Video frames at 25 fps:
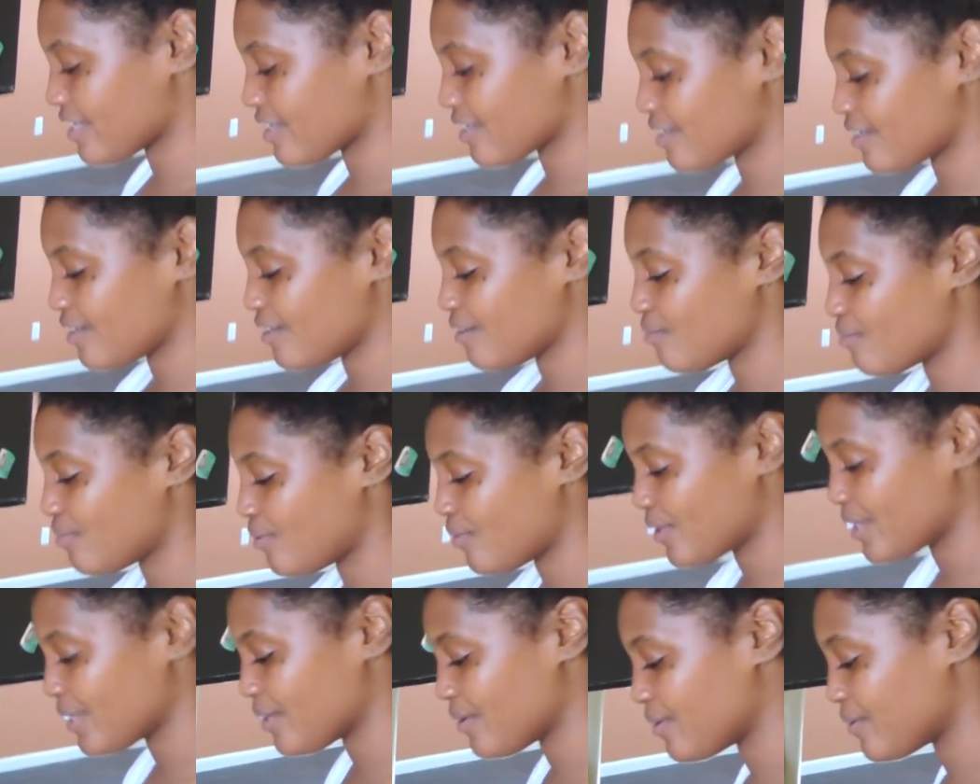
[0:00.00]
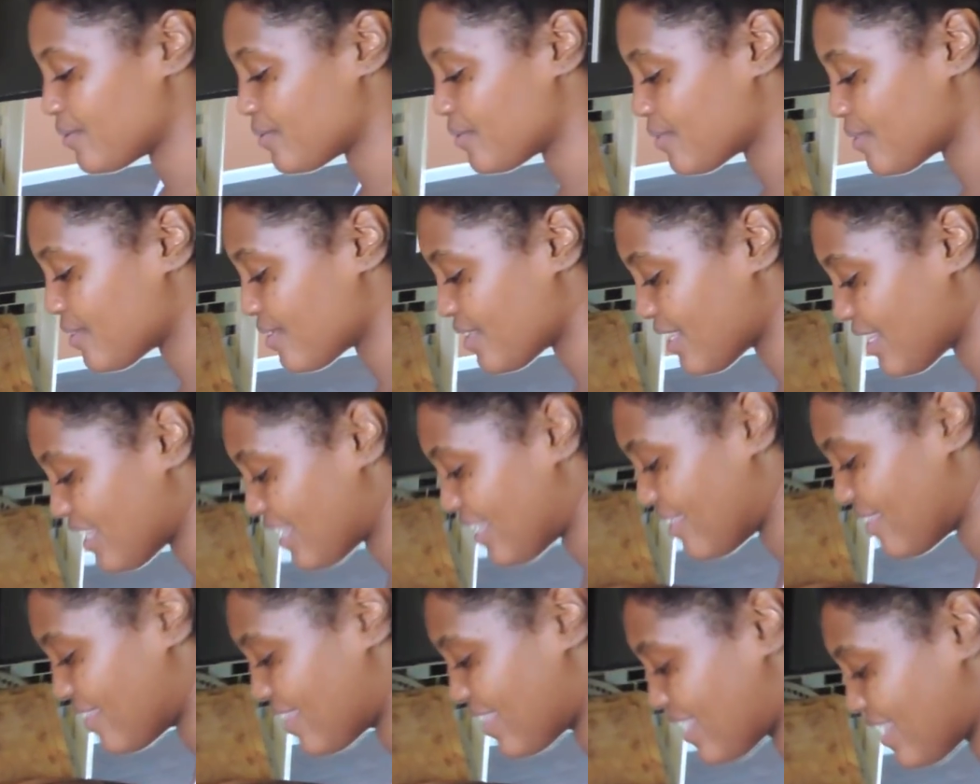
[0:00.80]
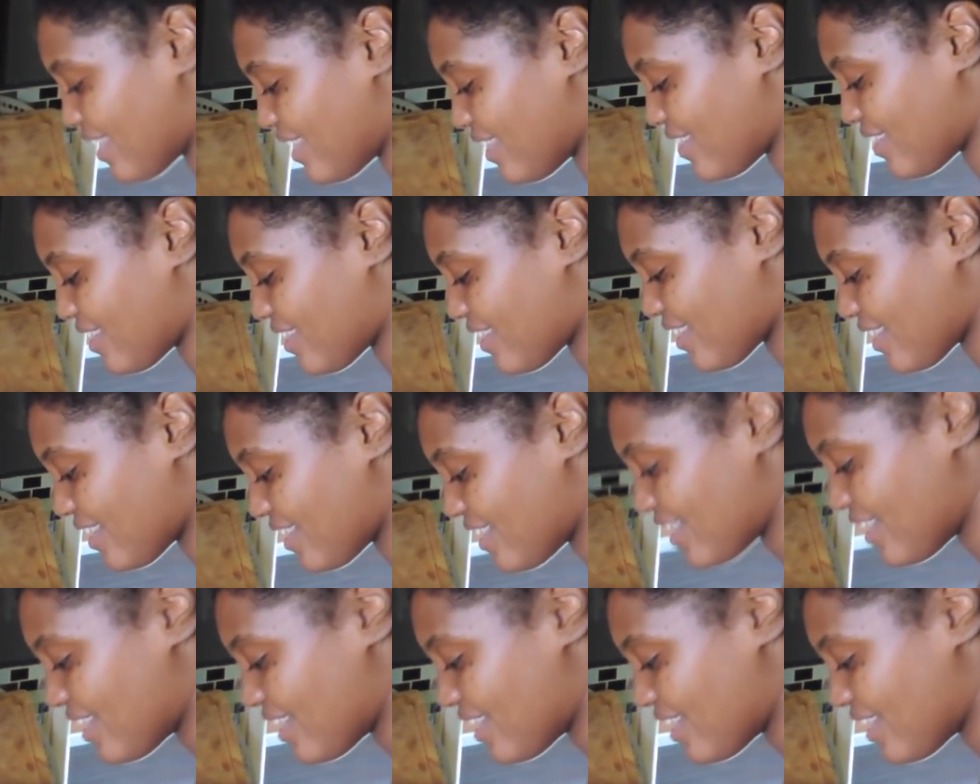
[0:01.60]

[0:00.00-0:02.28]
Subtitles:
get a good boil, and then